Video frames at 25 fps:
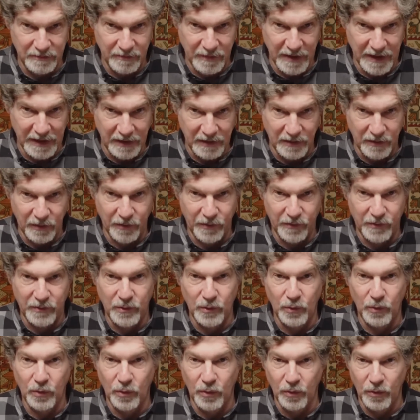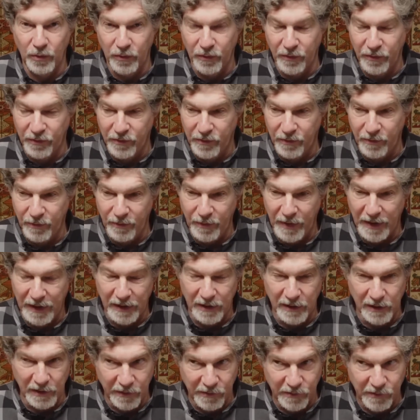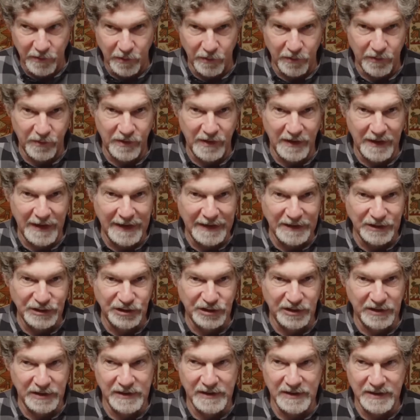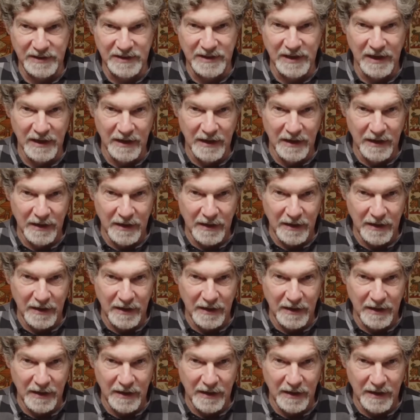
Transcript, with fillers: medical schools, medical associations,